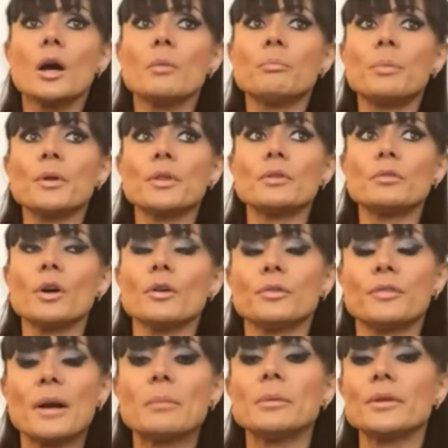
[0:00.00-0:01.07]
But the royal
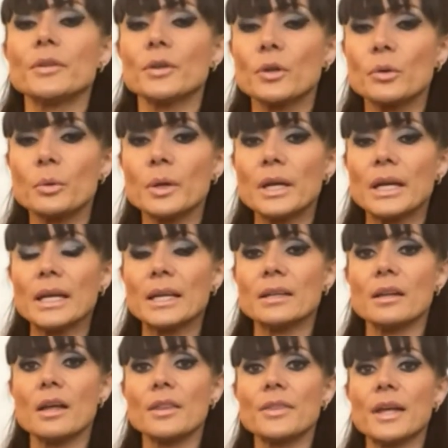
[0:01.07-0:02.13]
family and the
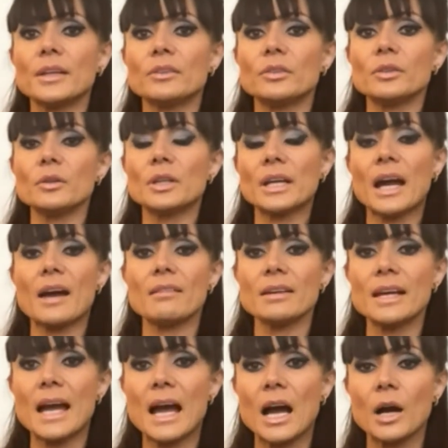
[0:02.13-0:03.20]
Queen, they do
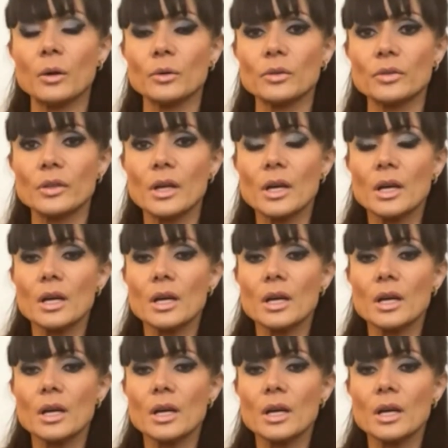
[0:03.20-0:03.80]
carry out